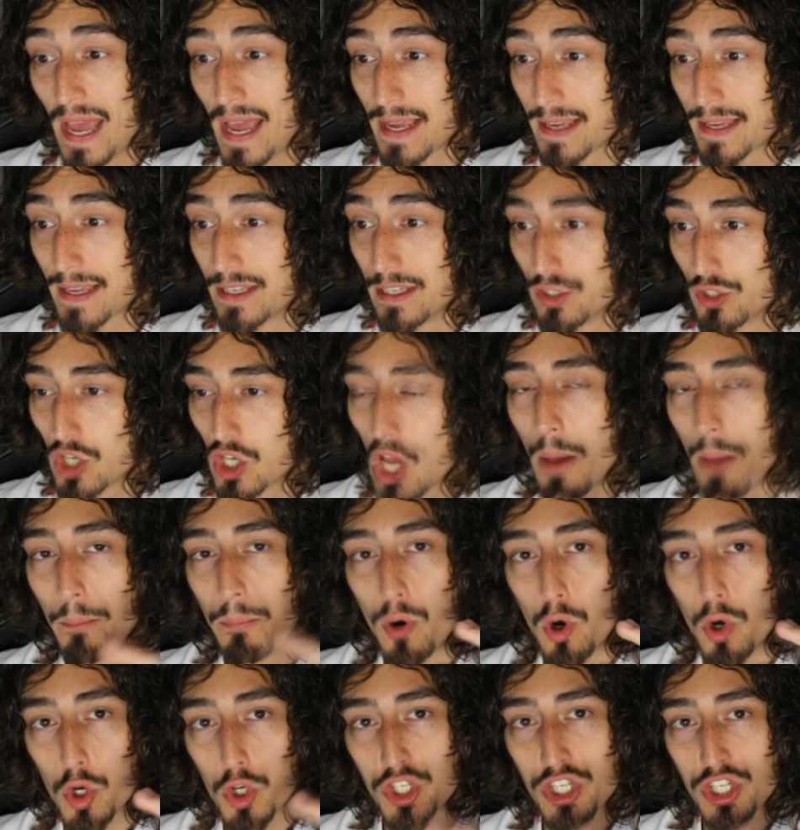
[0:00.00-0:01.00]
package,
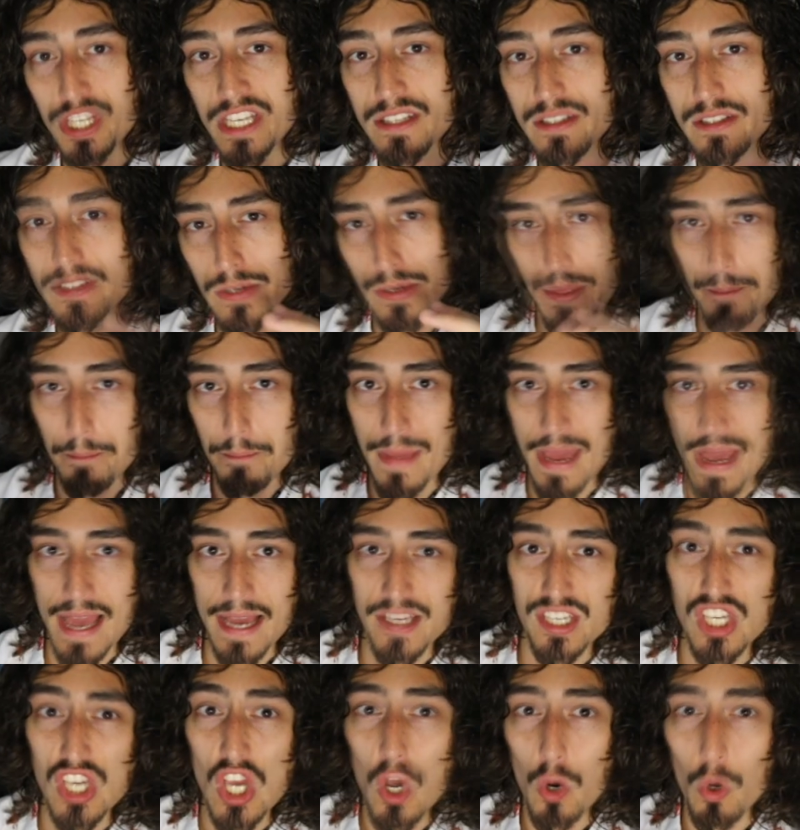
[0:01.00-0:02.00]
pushing it to the
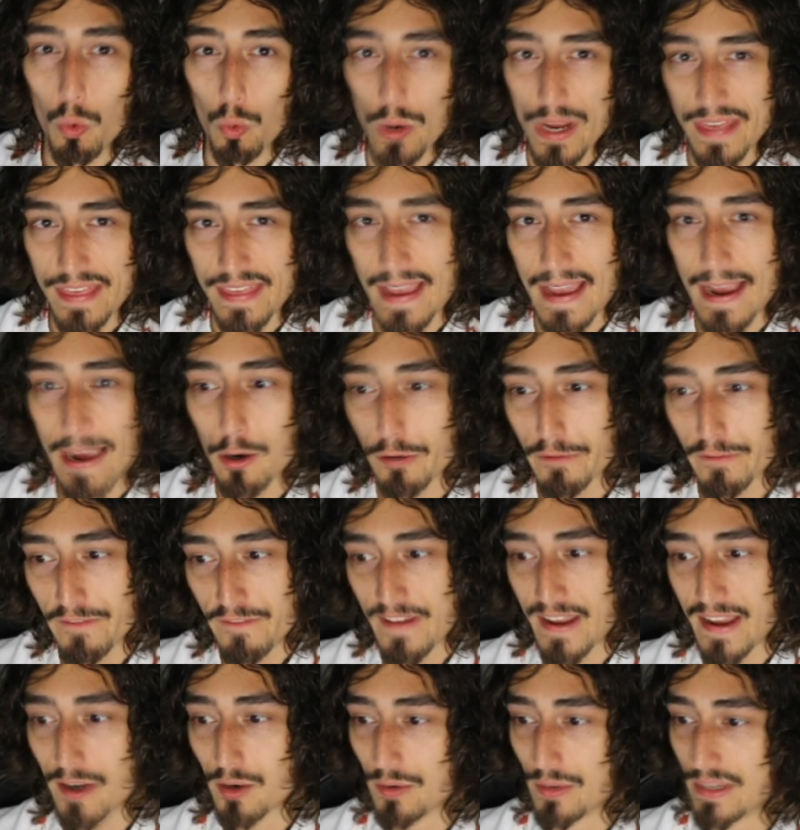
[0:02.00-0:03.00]
max with our
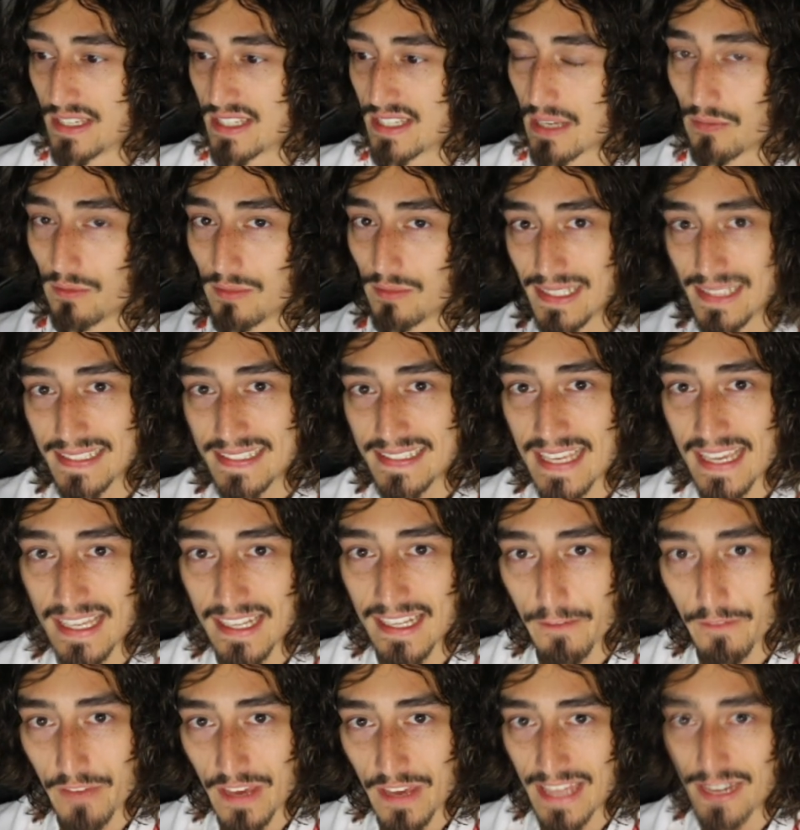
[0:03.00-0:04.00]
fairies, and really
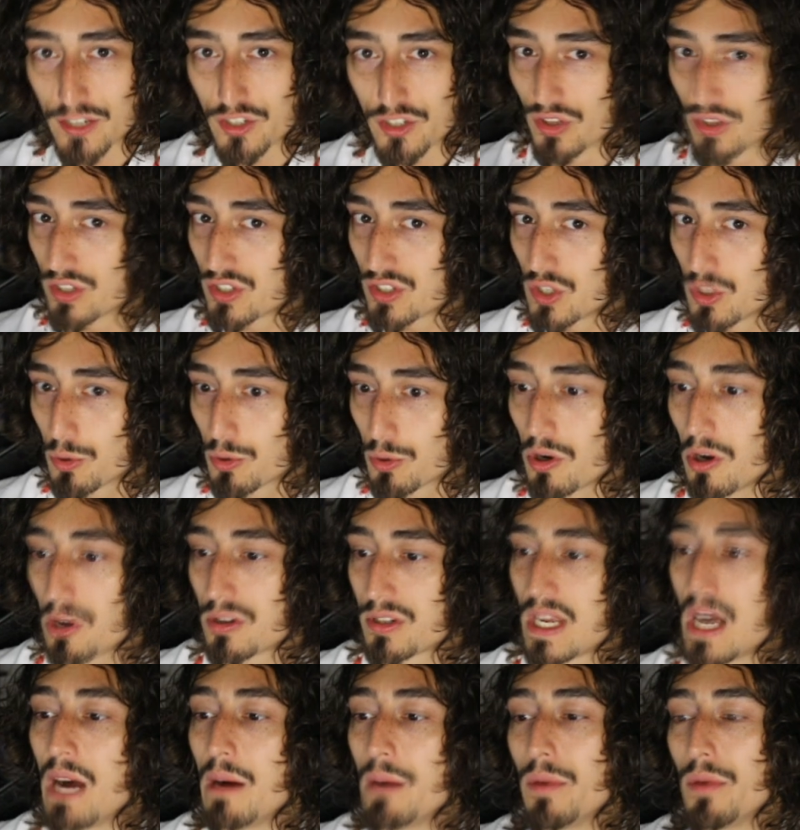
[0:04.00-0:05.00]
taking advantage of the
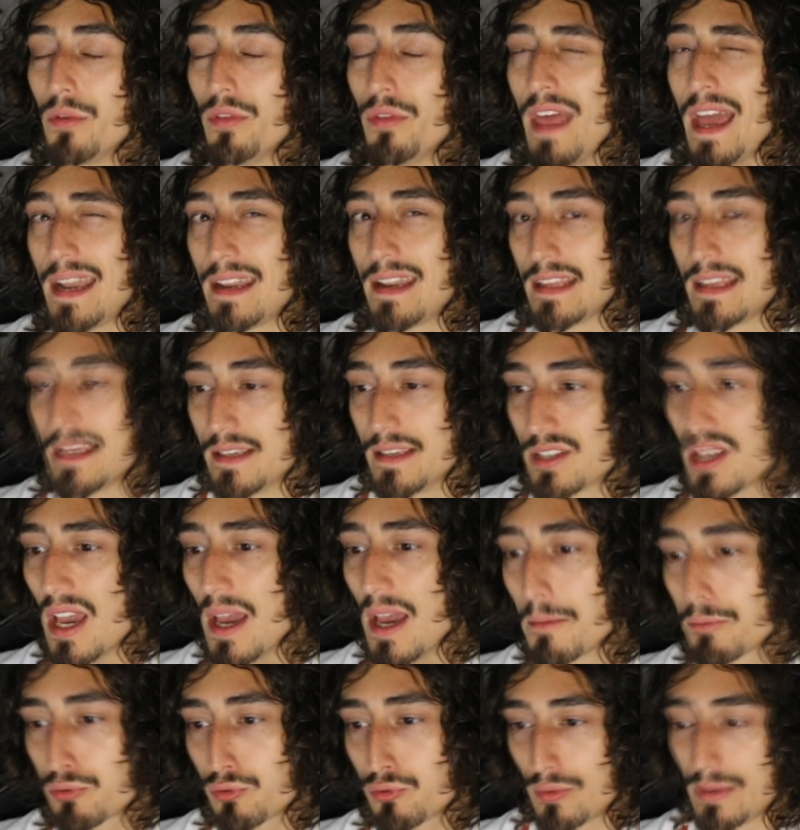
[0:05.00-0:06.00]
2-card combo that is
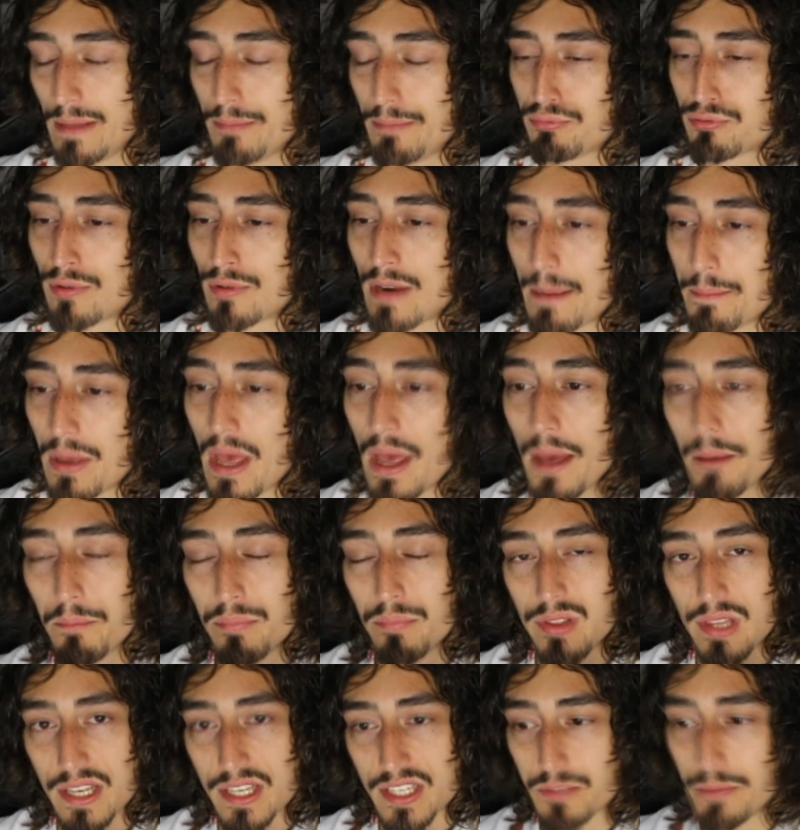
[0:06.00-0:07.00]
pre-prep
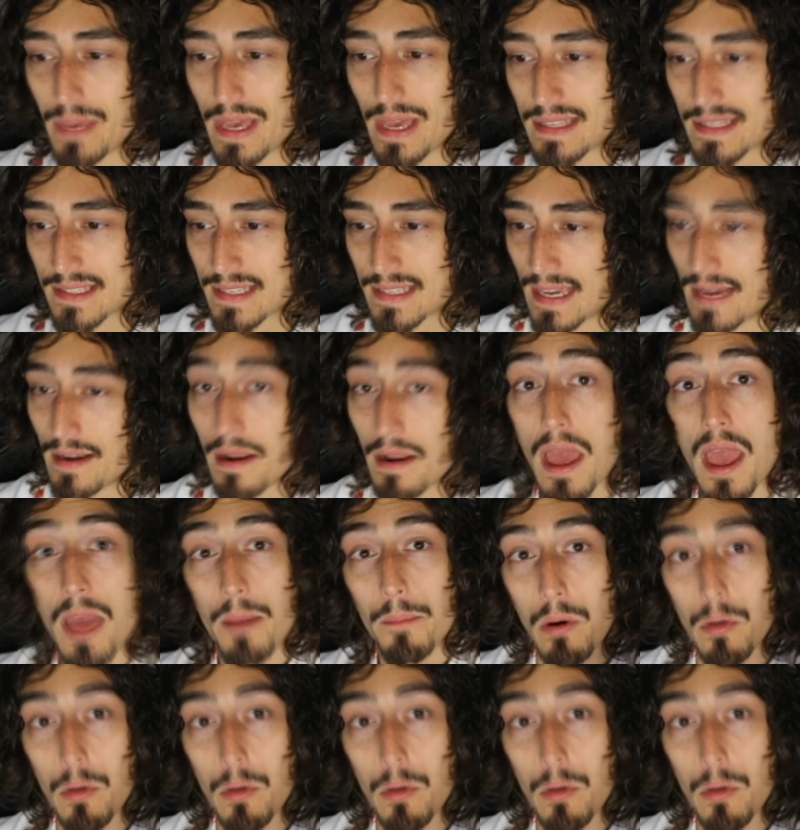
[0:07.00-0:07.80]
plus Ben 10.